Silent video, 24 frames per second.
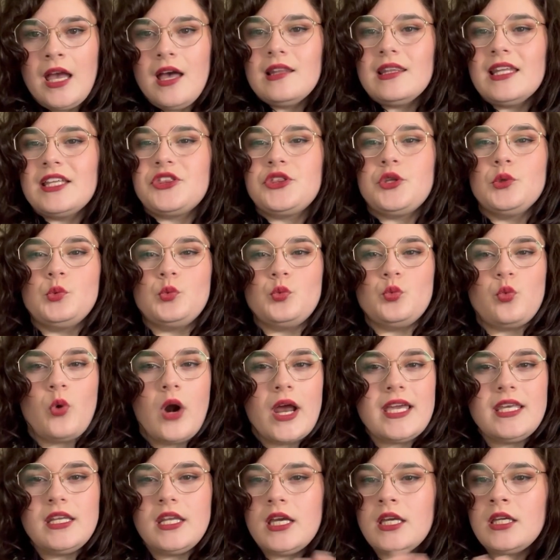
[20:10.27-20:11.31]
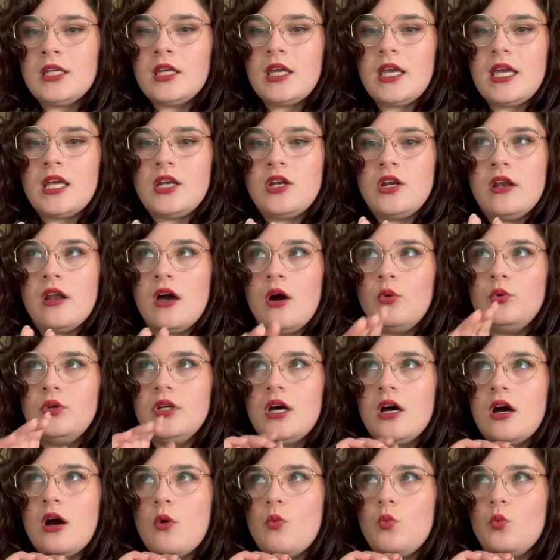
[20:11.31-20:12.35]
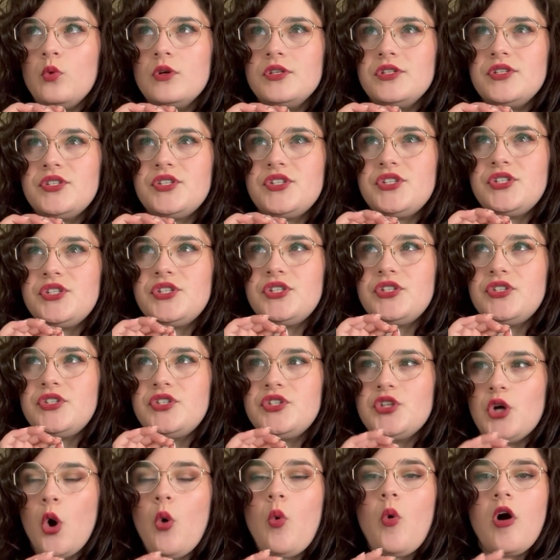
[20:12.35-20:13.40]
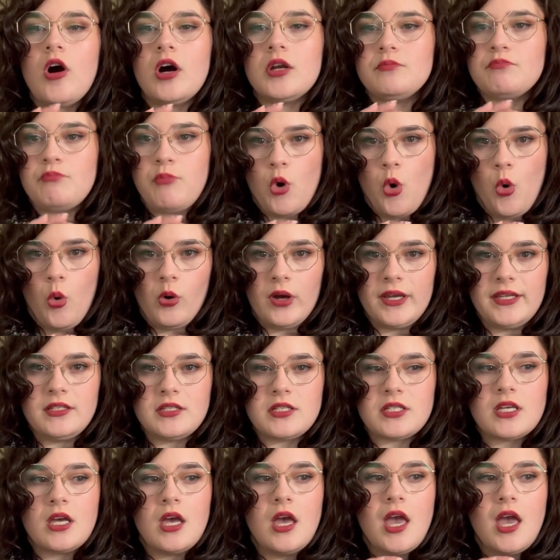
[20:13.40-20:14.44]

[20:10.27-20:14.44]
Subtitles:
Like, the writing in Nona was so on point,